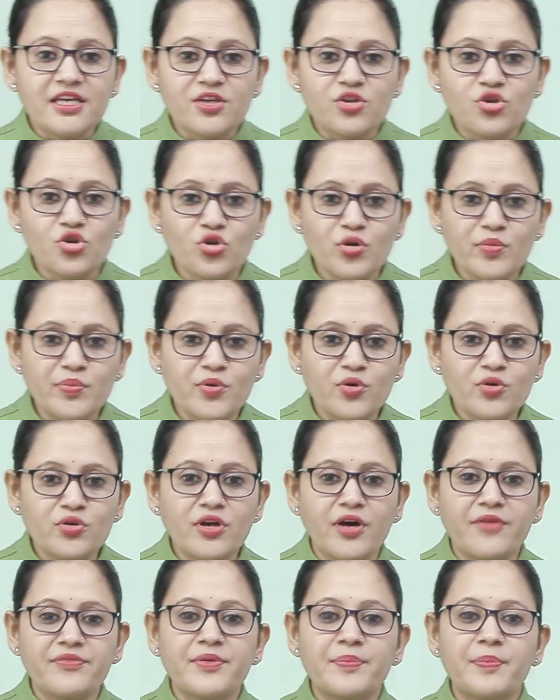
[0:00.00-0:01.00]
the cube root
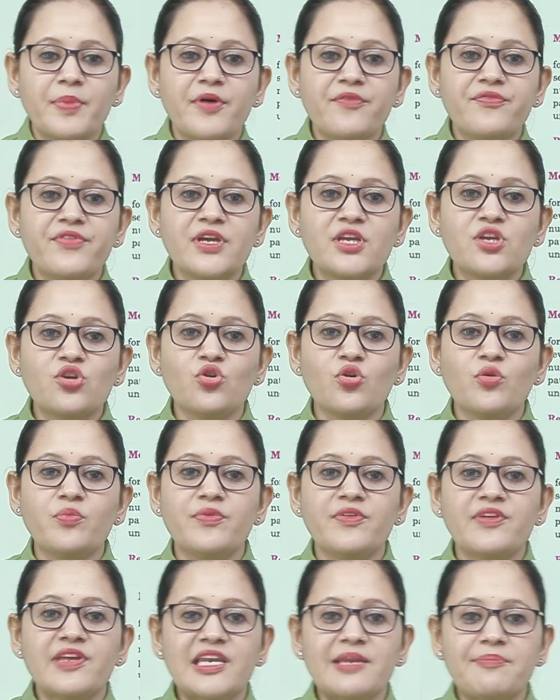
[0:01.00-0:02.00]
of the perfect cube,
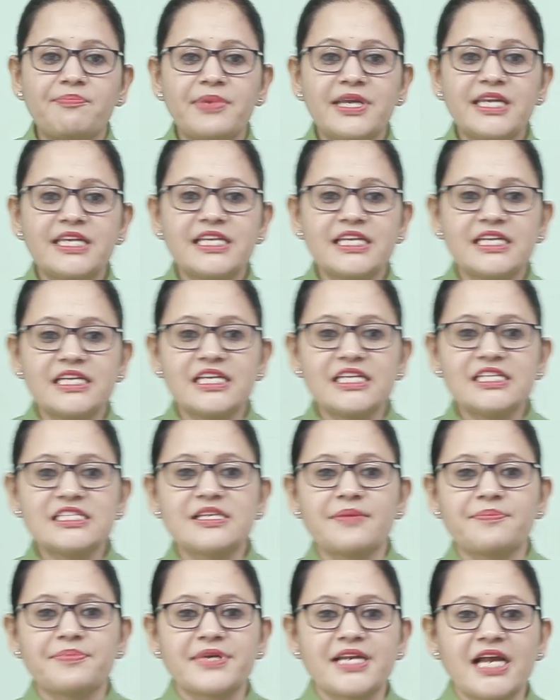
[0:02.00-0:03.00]
we repeatedly
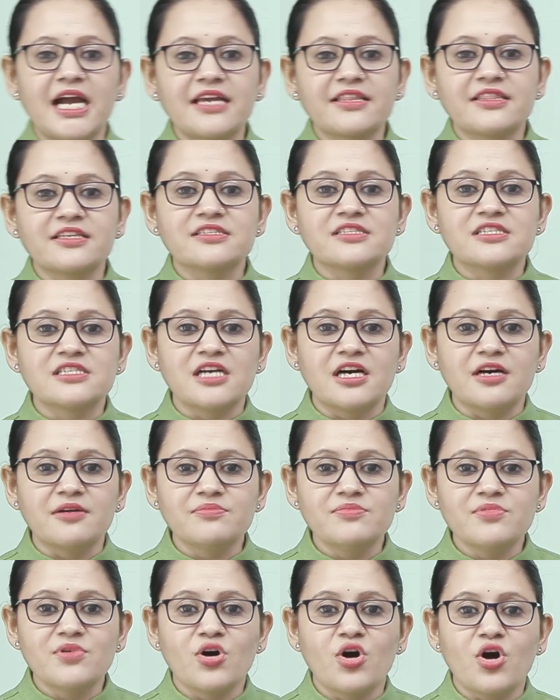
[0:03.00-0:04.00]
subtract the
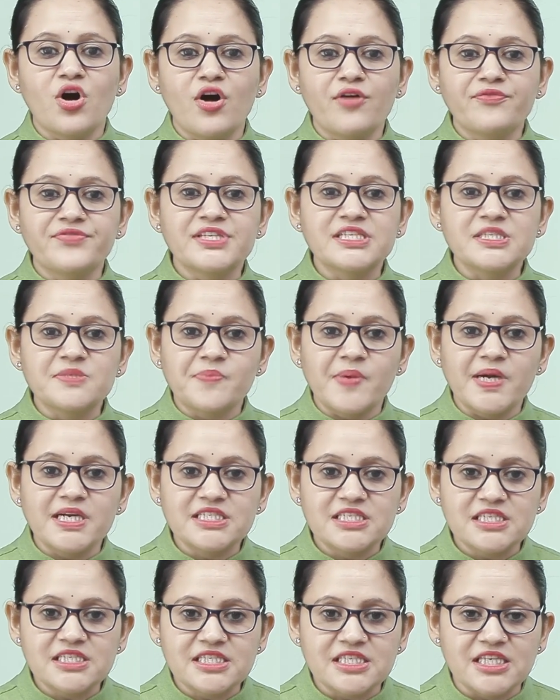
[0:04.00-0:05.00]
term of the
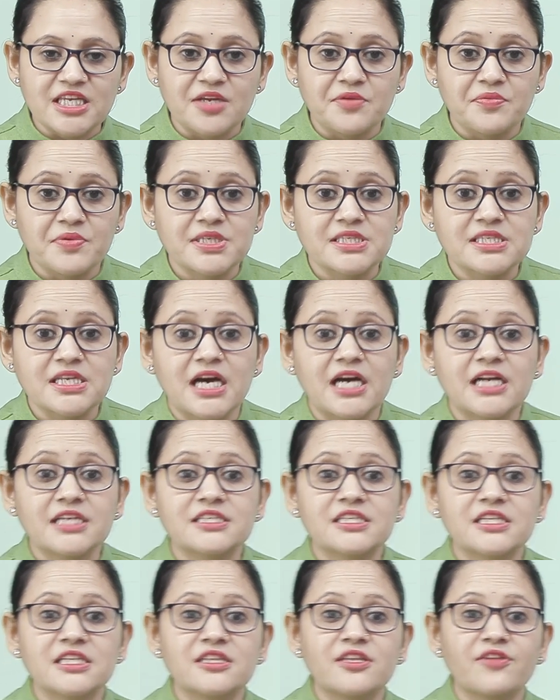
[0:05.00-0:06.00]
special sequence
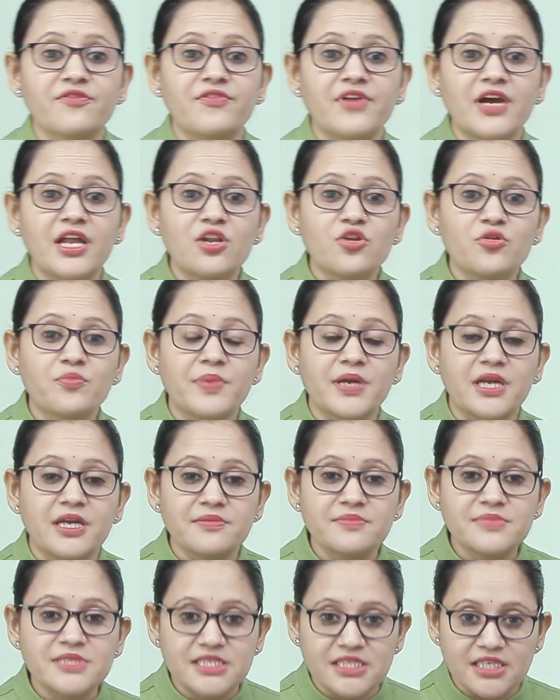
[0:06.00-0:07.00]
until the value
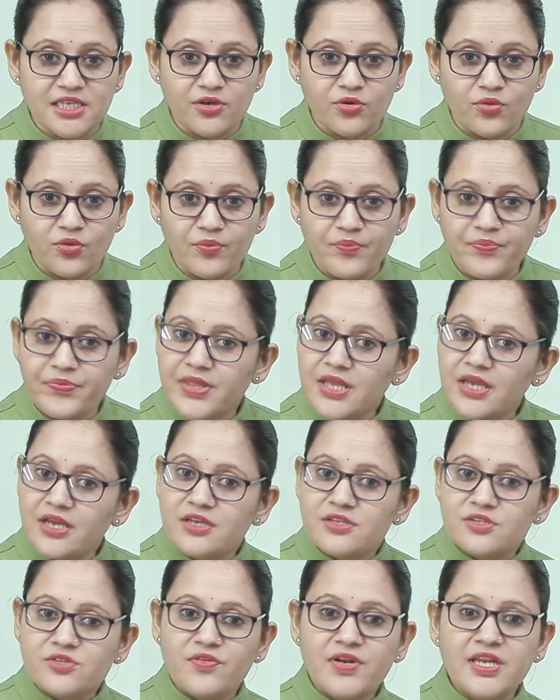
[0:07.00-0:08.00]
becomes 0.
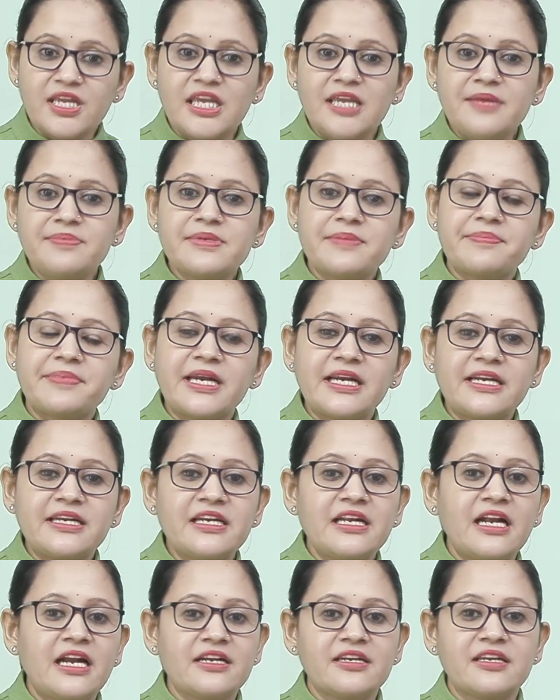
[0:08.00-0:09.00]
So we will keep
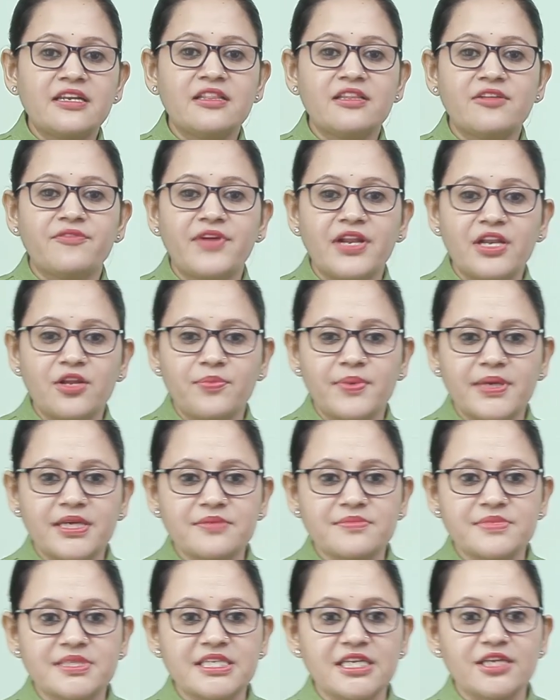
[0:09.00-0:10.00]
subtracting until the value
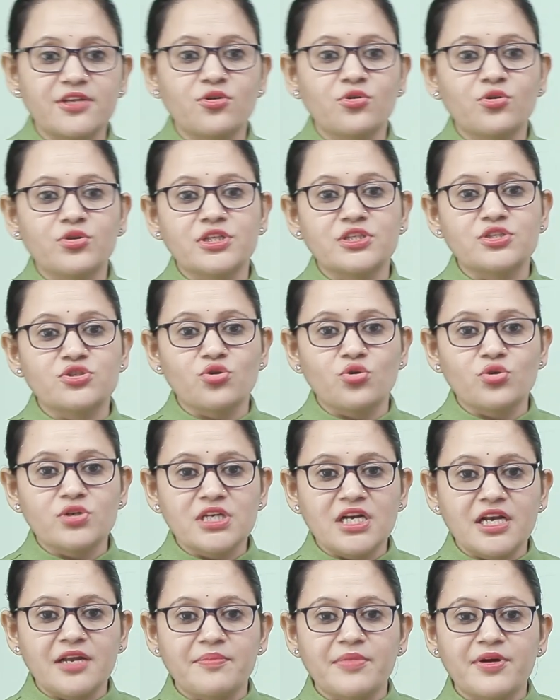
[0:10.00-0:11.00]
becomes 0. The
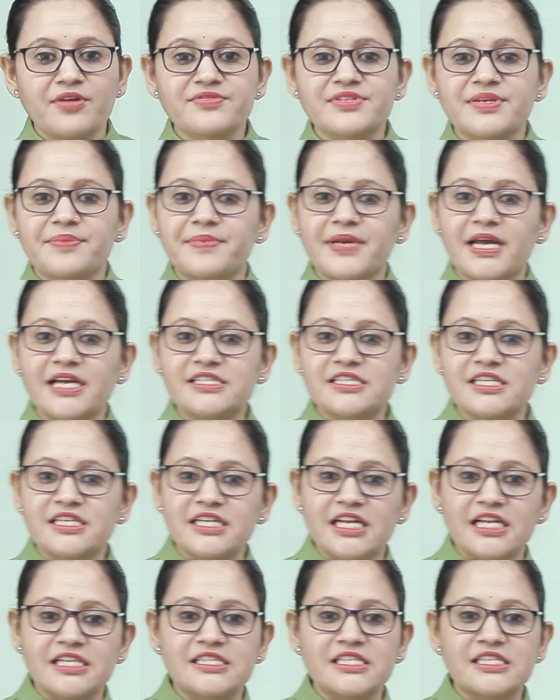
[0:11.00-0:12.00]
total number of subtraction
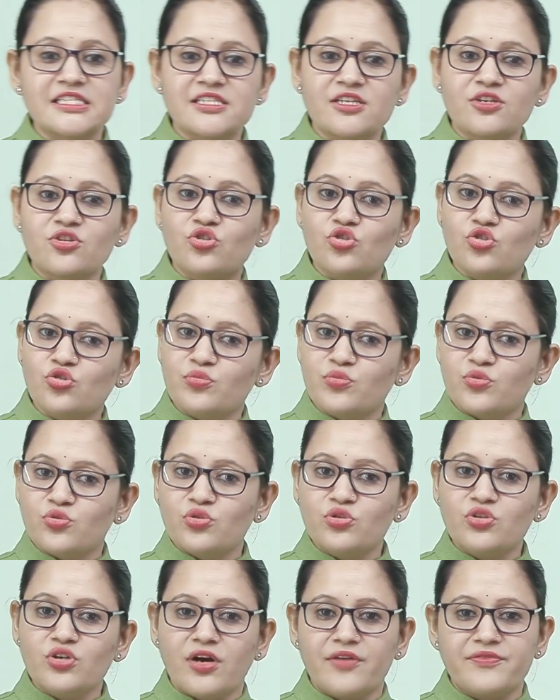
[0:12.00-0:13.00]
tells us the cube
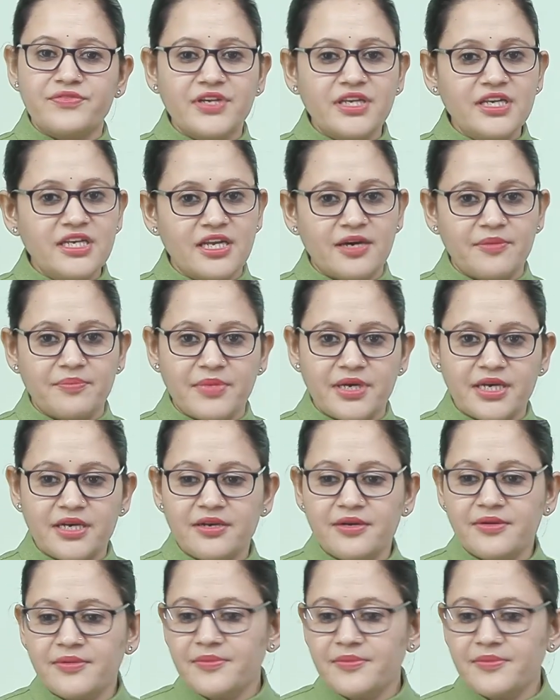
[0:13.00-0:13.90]
root of the number.